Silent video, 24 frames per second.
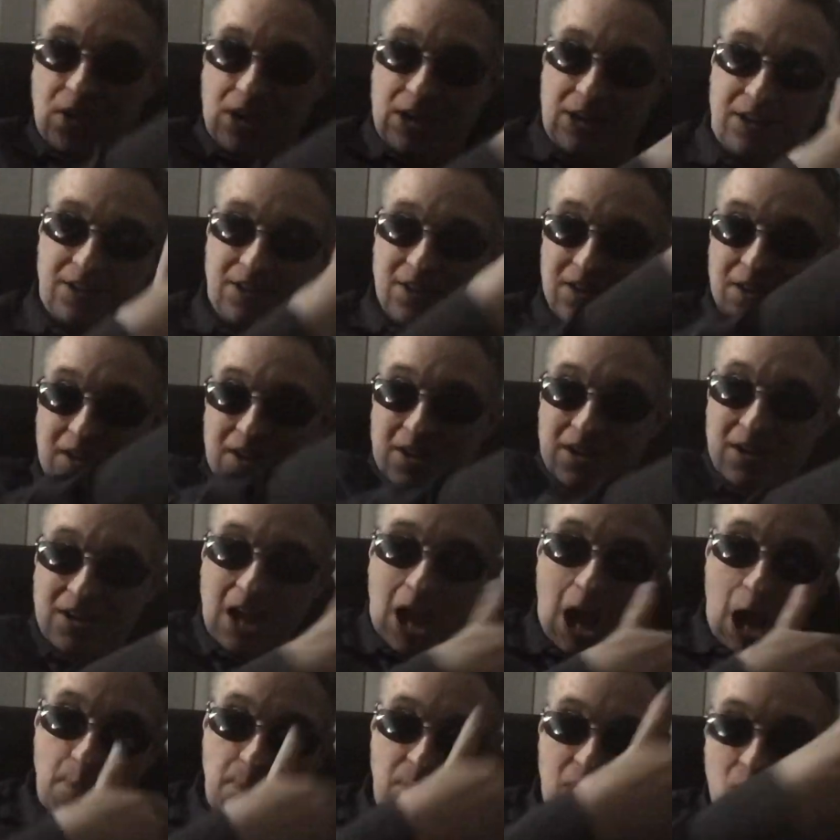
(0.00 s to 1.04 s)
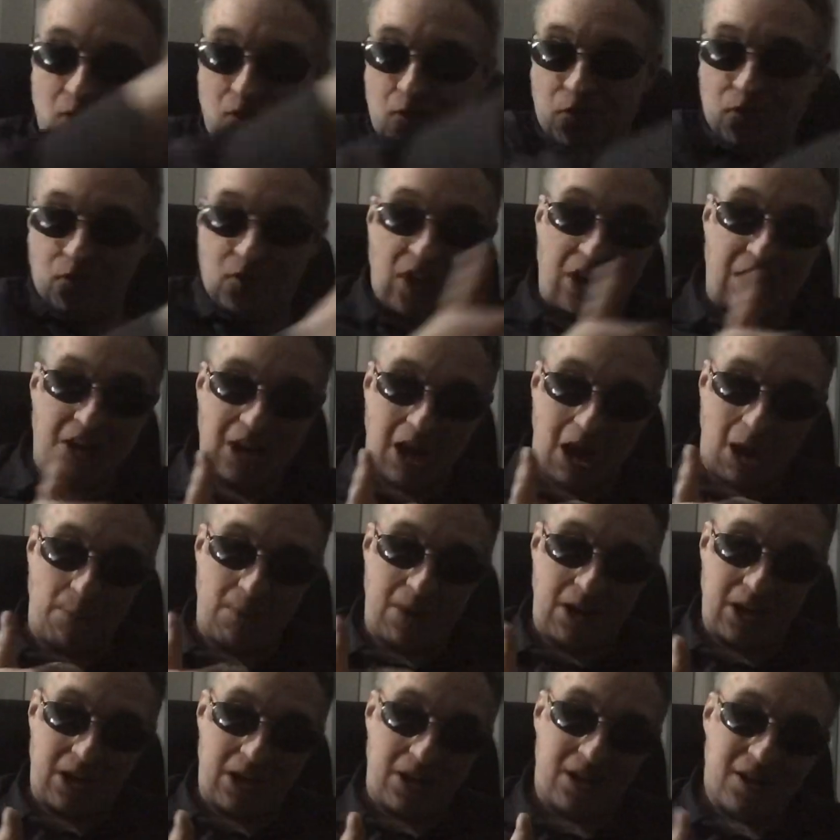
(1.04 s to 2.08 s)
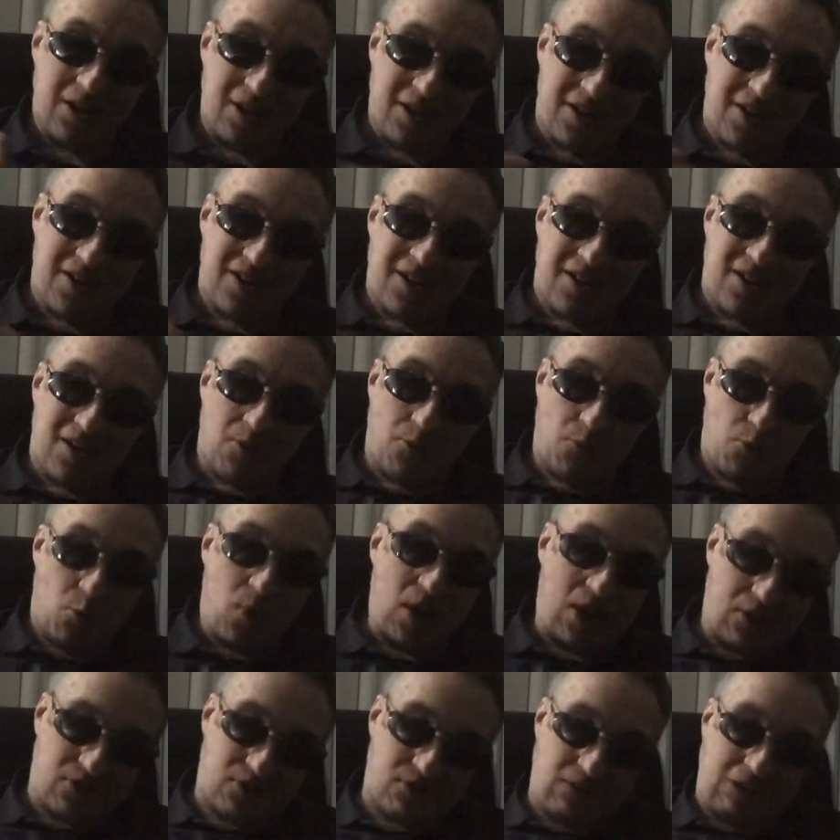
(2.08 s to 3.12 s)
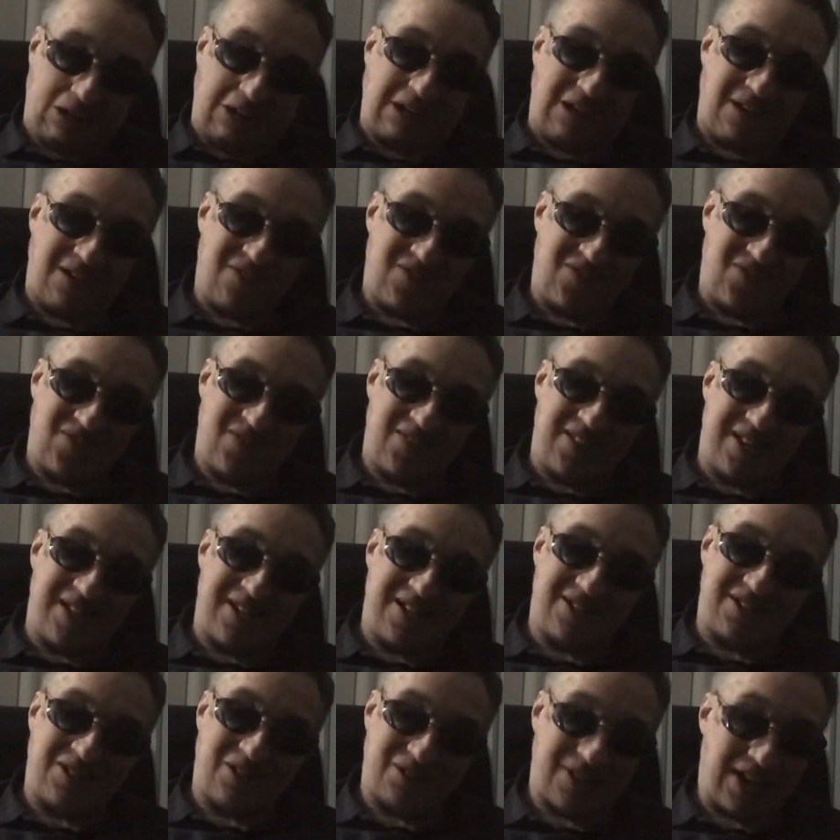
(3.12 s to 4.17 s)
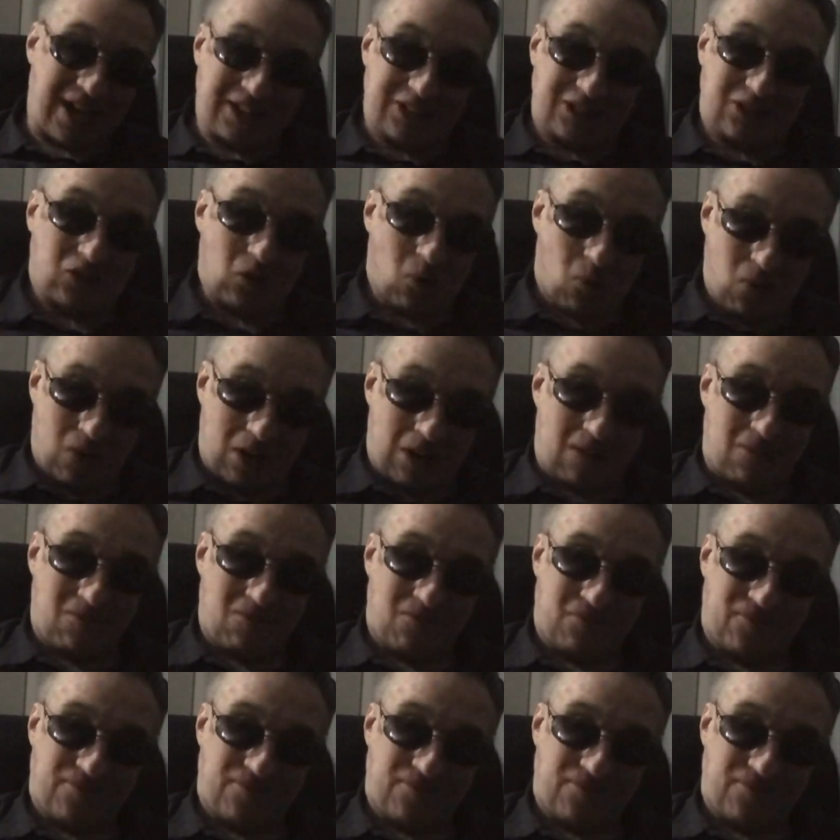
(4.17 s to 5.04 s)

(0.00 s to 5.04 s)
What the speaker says: feet. How many feet? How many width? So that's zoning.